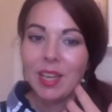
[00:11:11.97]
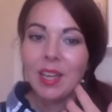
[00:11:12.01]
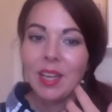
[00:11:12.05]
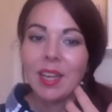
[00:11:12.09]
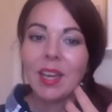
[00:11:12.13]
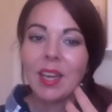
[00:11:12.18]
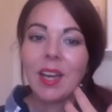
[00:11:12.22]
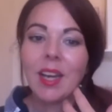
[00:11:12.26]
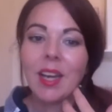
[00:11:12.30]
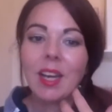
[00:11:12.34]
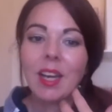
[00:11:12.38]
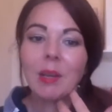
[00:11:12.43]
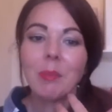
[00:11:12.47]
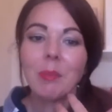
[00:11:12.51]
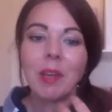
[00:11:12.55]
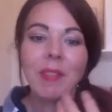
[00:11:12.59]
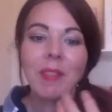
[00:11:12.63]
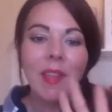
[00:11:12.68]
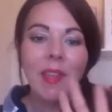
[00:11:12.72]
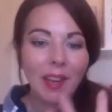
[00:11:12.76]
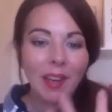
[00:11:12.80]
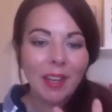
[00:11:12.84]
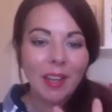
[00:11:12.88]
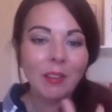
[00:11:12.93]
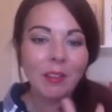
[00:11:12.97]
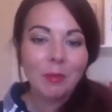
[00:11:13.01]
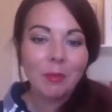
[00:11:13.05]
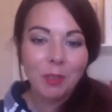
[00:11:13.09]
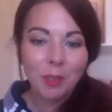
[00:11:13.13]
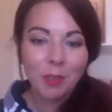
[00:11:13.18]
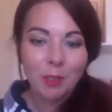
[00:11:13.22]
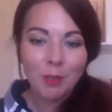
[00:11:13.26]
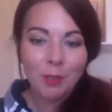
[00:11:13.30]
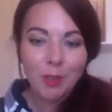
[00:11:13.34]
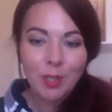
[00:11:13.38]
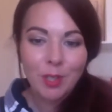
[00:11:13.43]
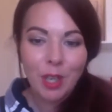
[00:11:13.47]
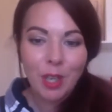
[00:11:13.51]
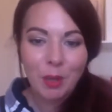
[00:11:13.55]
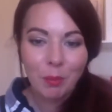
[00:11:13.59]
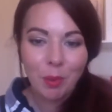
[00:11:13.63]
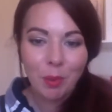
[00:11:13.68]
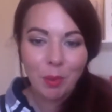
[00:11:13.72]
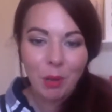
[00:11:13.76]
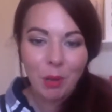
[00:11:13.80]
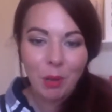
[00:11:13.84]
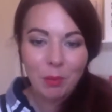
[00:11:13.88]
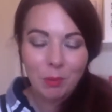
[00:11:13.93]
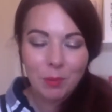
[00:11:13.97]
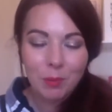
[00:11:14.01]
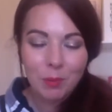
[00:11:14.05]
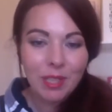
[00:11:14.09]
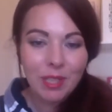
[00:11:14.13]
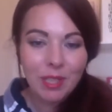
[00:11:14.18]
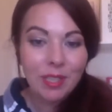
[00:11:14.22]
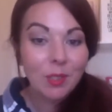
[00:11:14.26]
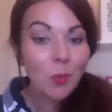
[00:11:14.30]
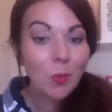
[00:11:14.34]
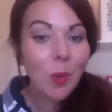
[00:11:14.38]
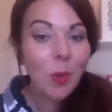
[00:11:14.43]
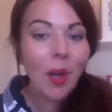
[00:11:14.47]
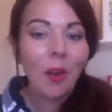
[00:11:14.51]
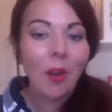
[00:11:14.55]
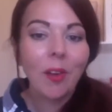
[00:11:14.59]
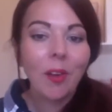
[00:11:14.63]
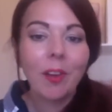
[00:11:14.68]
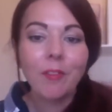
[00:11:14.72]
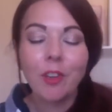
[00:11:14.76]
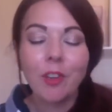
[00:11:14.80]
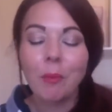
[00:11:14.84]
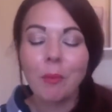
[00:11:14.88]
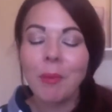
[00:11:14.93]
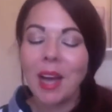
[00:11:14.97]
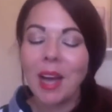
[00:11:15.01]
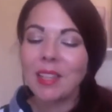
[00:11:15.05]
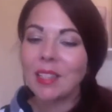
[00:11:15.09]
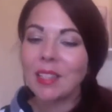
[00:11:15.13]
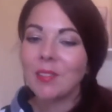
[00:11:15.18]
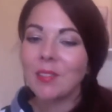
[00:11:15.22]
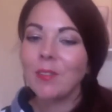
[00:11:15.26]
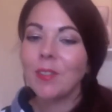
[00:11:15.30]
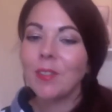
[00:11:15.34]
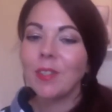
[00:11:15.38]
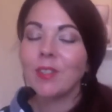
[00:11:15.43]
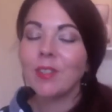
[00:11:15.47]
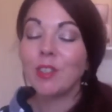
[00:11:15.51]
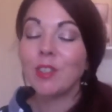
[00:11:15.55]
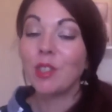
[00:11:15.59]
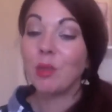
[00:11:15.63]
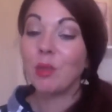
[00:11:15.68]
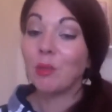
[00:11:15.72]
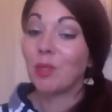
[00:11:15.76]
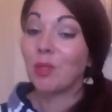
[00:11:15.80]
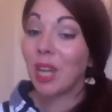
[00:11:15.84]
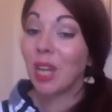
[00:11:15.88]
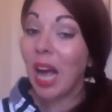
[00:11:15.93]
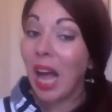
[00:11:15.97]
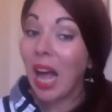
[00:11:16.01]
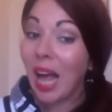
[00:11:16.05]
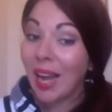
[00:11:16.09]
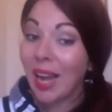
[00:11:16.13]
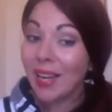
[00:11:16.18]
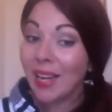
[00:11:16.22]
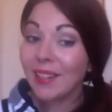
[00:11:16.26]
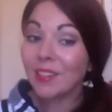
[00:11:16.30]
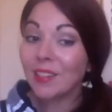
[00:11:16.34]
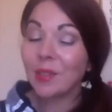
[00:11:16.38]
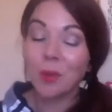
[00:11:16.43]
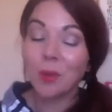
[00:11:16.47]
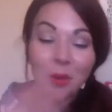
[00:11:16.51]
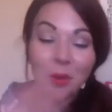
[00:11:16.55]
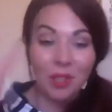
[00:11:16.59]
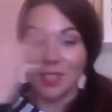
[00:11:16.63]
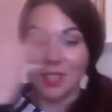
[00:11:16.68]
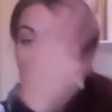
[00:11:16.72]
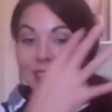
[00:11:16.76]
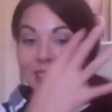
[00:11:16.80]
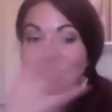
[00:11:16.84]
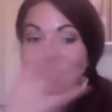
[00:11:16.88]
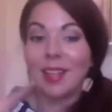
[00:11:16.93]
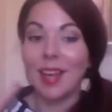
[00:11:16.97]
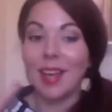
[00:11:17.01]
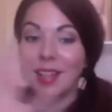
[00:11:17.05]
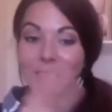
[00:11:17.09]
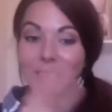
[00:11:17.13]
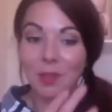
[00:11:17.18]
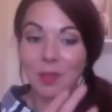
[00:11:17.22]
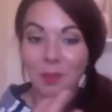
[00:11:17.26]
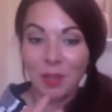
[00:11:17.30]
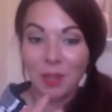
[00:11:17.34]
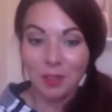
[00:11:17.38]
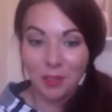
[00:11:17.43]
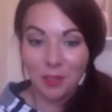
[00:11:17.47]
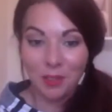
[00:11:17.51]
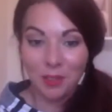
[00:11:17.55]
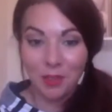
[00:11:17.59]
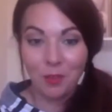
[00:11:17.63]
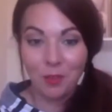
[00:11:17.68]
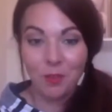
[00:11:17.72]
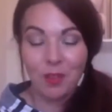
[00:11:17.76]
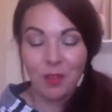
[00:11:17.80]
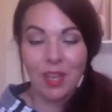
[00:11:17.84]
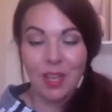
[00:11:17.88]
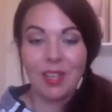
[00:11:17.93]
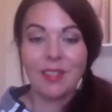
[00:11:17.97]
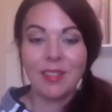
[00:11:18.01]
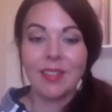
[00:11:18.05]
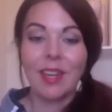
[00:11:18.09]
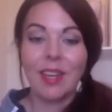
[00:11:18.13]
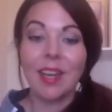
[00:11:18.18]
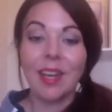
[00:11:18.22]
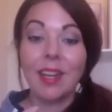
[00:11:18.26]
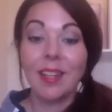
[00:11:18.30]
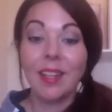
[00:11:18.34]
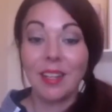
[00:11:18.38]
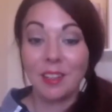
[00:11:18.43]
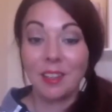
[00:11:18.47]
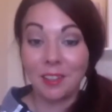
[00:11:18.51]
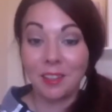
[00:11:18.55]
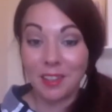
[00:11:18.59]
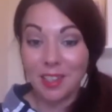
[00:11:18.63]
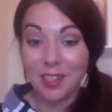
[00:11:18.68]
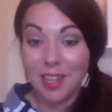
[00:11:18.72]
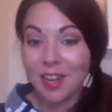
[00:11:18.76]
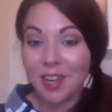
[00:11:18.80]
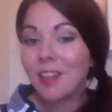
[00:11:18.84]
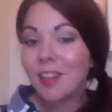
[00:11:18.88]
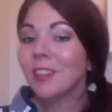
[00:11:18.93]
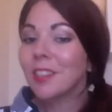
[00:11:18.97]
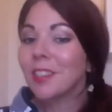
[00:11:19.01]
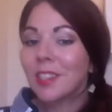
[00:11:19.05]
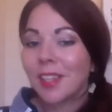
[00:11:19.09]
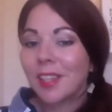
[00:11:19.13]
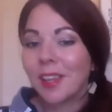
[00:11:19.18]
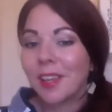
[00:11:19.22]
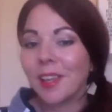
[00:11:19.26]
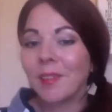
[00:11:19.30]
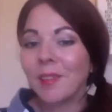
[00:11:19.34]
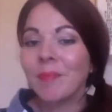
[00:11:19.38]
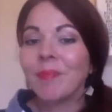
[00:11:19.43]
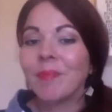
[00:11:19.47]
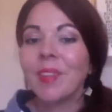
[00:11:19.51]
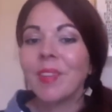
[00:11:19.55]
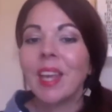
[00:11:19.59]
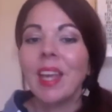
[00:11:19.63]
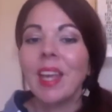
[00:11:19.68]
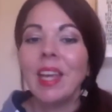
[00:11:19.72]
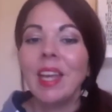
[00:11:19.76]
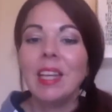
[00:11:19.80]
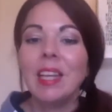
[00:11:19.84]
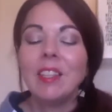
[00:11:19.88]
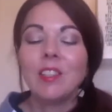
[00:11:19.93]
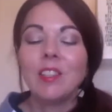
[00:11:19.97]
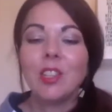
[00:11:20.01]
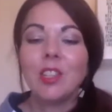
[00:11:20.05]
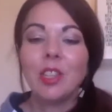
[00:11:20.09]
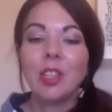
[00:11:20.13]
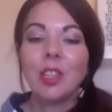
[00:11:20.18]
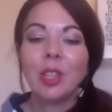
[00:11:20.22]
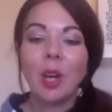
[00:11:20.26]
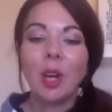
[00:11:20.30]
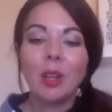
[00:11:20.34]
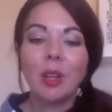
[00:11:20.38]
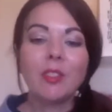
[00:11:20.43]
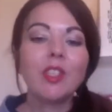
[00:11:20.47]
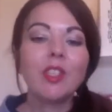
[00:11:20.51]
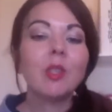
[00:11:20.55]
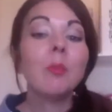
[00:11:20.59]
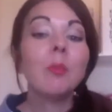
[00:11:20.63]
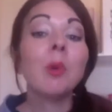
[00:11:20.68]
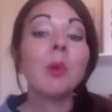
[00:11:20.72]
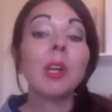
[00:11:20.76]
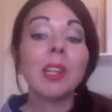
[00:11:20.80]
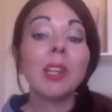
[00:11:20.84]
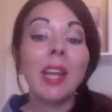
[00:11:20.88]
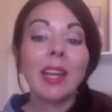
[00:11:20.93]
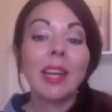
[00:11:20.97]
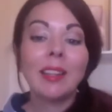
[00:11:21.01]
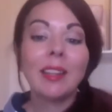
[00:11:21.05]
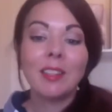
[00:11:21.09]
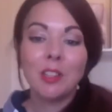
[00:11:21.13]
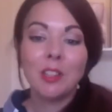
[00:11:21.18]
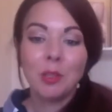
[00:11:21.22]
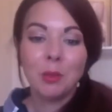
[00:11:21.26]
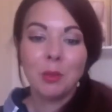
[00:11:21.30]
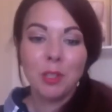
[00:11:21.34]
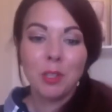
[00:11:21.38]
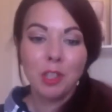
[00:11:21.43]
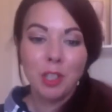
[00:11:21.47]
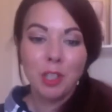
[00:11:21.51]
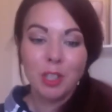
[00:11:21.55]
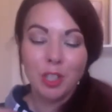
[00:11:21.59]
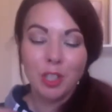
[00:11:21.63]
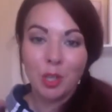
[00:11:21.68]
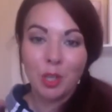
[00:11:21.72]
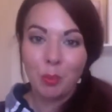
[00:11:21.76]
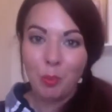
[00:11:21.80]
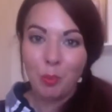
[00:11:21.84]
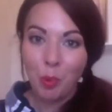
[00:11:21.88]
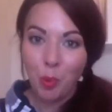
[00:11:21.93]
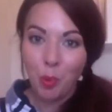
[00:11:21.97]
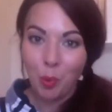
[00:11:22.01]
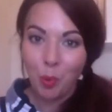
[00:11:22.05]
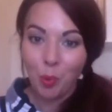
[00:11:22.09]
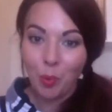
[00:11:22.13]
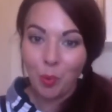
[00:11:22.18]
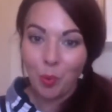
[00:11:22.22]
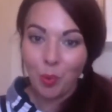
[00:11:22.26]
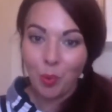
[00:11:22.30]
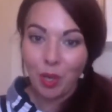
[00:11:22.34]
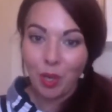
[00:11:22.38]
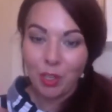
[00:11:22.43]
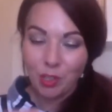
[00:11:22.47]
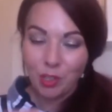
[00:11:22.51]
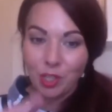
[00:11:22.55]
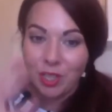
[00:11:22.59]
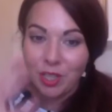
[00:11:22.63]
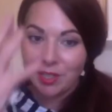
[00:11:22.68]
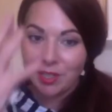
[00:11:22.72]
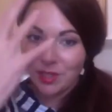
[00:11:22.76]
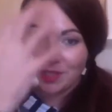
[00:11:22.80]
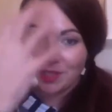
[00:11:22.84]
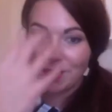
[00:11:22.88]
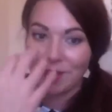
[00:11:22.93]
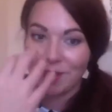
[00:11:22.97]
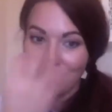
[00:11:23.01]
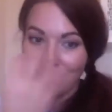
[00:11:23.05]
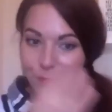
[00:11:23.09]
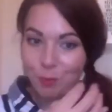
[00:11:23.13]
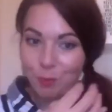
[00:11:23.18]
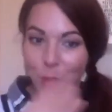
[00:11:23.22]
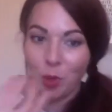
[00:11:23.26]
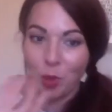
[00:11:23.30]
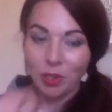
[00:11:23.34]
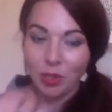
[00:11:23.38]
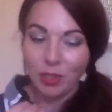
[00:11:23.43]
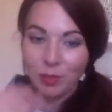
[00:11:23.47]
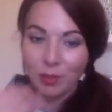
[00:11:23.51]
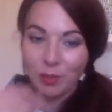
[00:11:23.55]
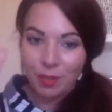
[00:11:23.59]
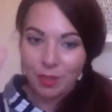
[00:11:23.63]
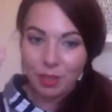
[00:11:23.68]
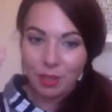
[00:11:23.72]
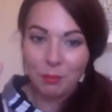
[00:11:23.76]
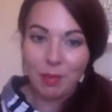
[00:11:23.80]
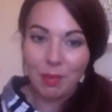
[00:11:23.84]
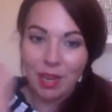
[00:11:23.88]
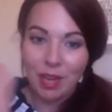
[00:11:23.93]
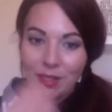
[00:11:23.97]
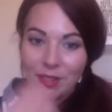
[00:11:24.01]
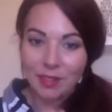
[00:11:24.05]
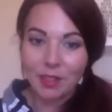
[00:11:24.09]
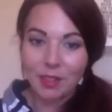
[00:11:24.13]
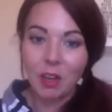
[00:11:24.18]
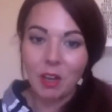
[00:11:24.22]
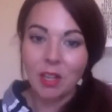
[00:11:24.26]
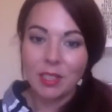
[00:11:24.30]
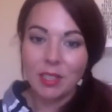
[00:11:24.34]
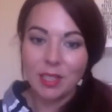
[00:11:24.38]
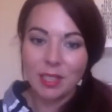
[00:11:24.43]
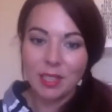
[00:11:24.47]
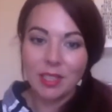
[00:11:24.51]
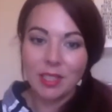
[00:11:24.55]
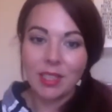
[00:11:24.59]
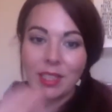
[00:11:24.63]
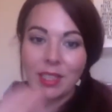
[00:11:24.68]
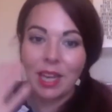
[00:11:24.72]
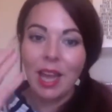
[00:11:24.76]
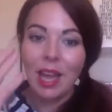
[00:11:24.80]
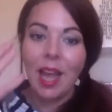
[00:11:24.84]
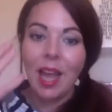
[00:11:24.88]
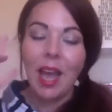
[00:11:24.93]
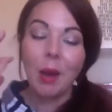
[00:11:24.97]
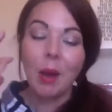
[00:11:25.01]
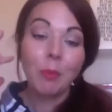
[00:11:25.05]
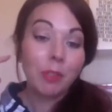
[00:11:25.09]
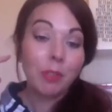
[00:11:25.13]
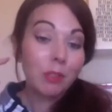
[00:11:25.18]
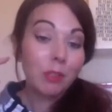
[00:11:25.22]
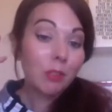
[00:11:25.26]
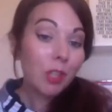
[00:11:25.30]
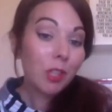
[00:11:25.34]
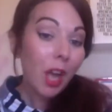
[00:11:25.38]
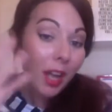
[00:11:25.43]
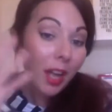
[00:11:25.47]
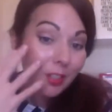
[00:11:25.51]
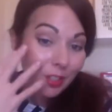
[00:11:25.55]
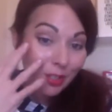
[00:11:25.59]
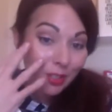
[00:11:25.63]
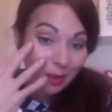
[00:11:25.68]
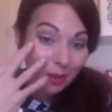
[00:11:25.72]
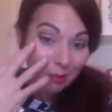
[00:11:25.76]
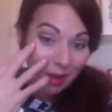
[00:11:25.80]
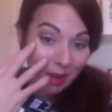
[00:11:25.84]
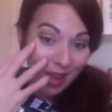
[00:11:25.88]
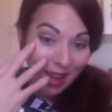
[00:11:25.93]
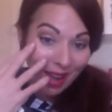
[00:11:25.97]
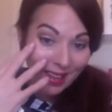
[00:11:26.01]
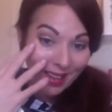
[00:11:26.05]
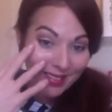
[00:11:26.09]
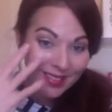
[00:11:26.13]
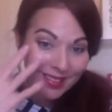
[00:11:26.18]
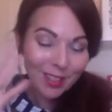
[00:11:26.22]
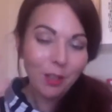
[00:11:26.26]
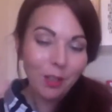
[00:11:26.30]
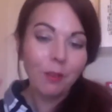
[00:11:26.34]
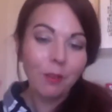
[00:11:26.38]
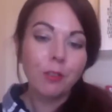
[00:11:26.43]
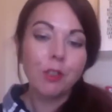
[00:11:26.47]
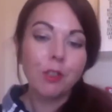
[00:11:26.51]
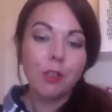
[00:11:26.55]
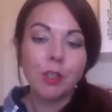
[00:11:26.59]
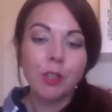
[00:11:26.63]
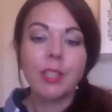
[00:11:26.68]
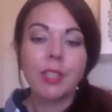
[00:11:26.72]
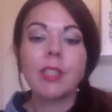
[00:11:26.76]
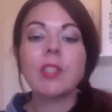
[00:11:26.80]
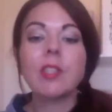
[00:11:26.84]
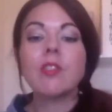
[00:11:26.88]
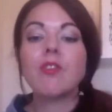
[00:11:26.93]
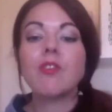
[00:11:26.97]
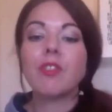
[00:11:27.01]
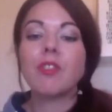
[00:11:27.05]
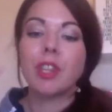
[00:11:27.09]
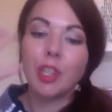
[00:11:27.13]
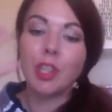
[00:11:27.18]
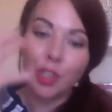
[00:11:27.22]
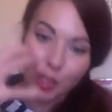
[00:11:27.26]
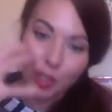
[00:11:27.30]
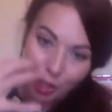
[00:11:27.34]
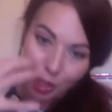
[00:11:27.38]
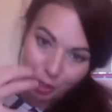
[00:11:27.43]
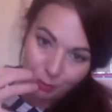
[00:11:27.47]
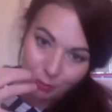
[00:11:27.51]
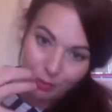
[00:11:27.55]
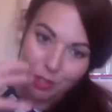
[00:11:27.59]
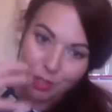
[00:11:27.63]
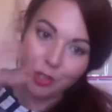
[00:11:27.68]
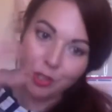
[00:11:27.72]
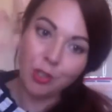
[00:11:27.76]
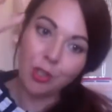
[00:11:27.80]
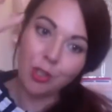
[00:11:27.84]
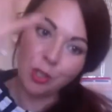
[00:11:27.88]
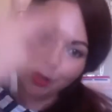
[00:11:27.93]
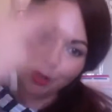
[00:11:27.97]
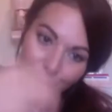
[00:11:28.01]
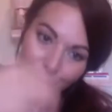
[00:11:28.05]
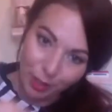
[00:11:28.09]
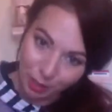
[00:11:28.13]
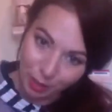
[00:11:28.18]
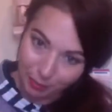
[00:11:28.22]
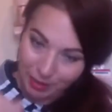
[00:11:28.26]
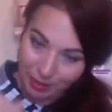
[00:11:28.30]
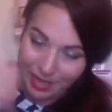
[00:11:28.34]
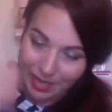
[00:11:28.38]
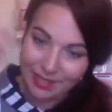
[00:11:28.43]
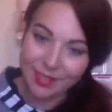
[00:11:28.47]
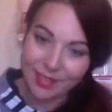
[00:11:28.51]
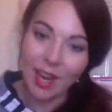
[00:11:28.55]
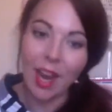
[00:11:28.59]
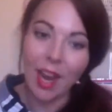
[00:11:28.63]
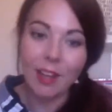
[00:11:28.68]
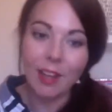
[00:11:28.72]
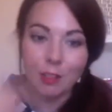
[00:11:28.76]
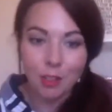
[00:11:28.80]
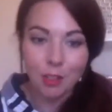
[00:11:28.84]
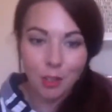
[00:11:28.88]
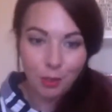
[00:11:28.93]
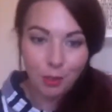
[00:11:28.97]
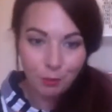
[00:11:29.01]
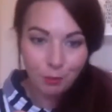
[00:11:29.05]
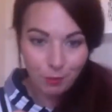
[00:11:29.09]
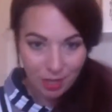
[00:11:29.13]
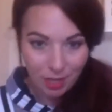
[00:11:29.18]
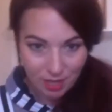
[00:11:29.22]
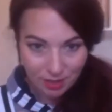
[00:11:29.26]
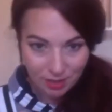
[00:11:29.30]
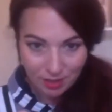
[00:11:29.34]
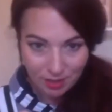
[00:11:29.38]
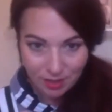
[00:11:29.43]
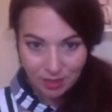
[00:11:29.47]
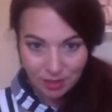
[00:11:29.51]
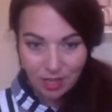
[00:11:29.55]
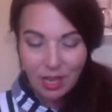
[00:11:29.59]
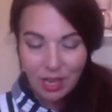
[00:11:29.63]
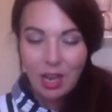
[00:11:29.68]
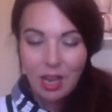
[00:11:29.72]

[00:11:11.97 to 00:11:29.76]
And that can reduce skin problems as well. If your mask feels too tight or it slides around on your face, that can irritate your skin. So you're also more likely to adjust the poorly fitting mask constantly. And when you touch the mask, you're transferring germs to your mask and to your face.